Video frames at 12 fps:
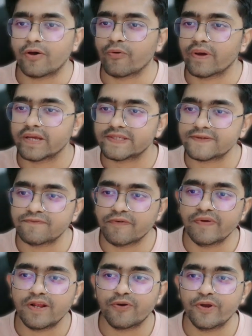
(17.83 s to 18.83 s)
guys, we
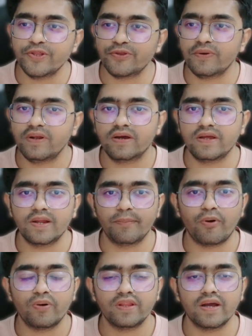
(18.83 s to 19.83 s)
will going to learn
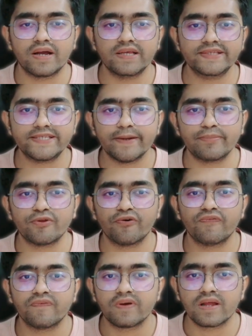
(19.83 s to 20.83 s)
about the concept
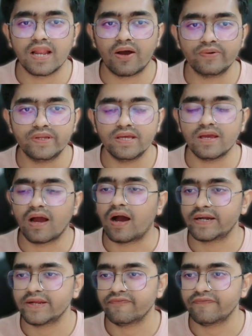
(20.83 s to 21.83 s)
of Cloudy
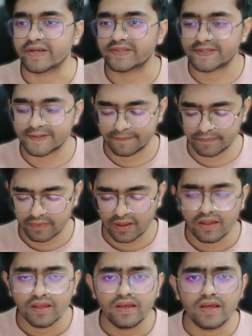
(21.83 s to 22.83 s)
Artifacts.
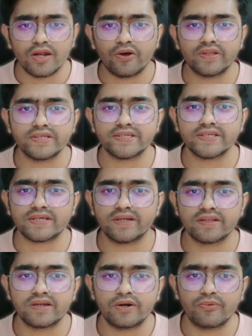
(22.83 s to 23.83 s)
Now this is
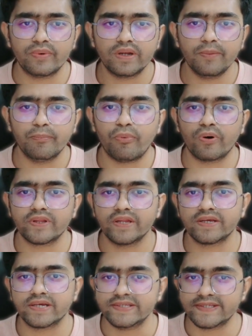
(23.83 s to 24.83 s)
another one
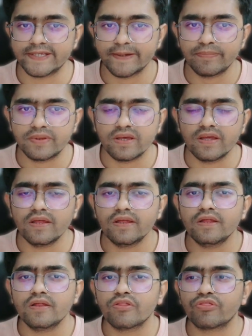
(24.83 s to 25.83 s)
important concept.
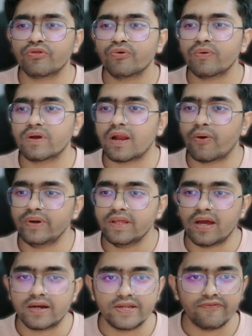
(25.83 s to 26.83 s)
So Cloudy
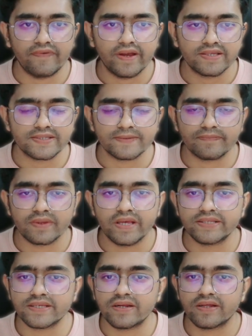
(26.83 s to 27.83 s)
Artifacts
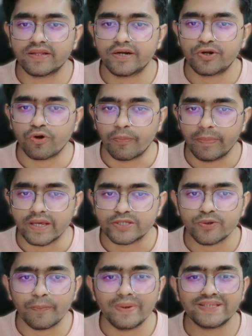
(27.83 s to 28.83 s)
is another topic.
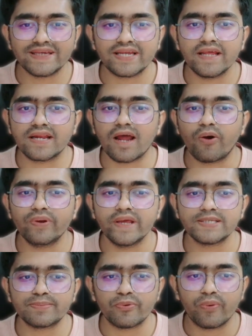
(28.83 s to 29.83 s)
So basically Cloudy
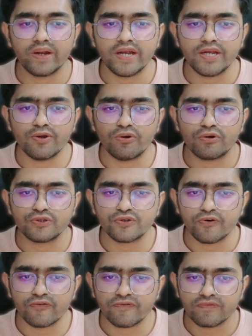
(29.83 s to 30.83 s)
has provided you lots
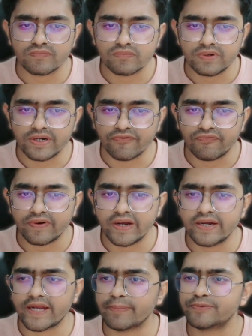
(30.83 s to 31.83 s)
of
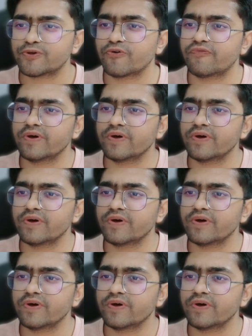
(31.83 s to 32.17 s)
different types of